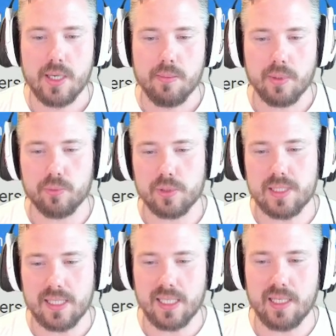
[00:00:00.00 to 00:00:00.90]
but will
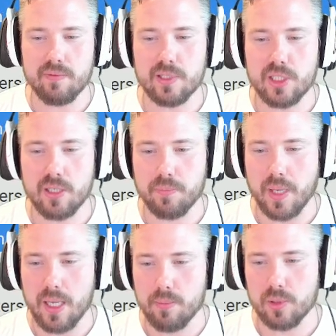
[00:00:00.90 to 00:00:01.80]
still leave the ship
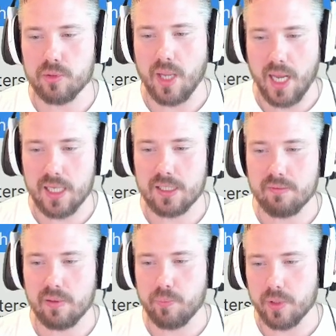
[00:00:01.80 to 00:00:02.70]
able to
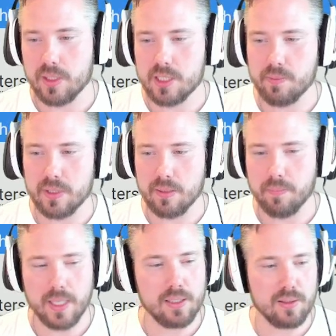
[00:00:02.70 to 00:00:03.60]
actively participate in
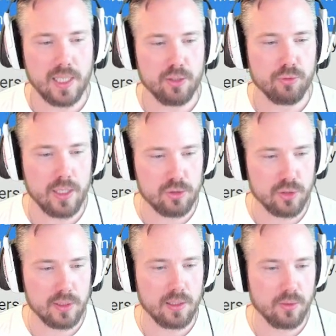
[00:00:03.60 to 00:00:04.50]
battle and
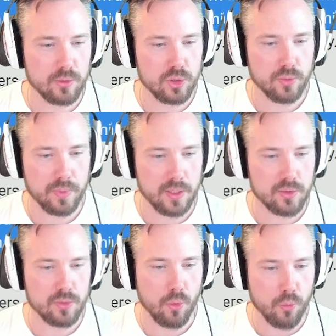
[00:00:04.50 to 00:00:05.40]
gradually launch
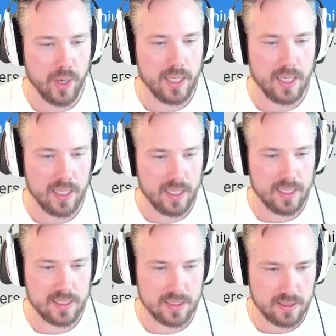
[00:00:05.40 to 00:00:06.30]
torpedoes when
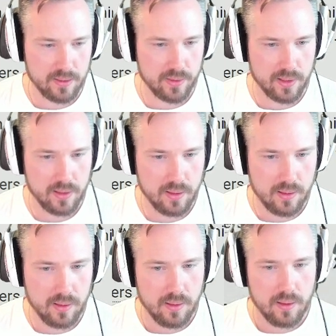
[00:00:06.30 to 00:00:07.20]
necessary.
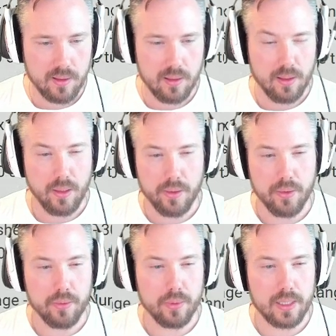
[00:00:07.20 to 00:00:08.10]

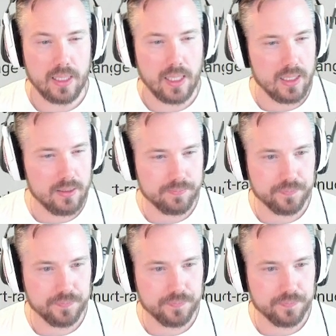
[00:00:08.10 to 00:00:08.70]
Okay.